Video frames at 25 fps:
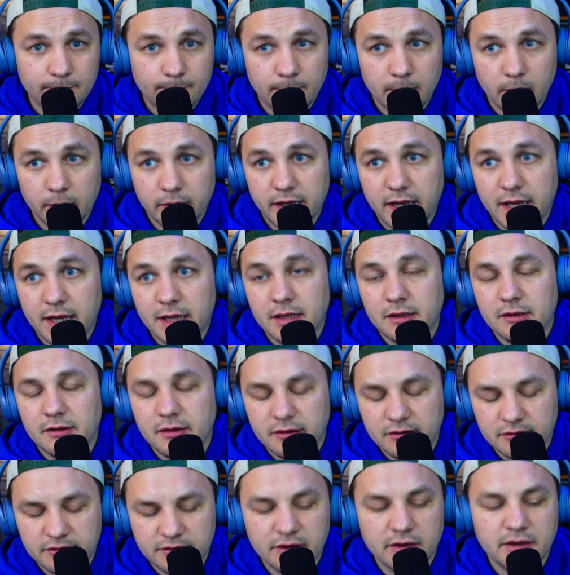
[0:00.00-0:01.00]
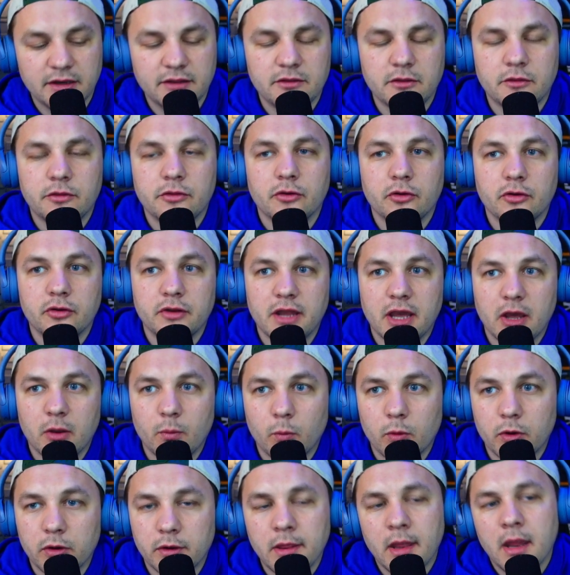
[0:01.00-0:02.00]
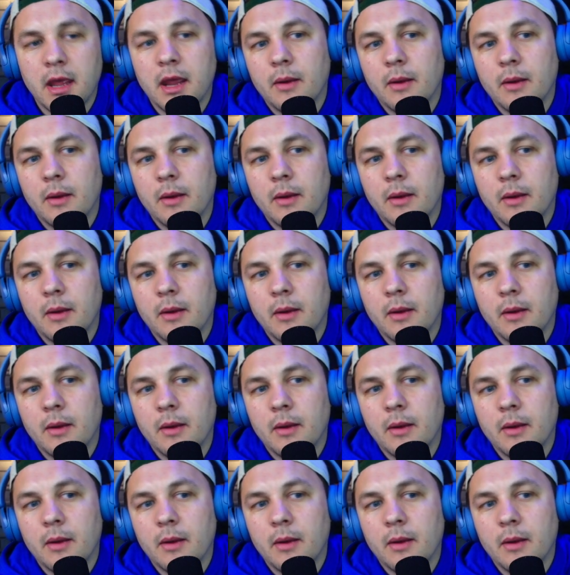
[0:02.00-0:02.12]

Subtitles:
Okay, he's going to get the third down work.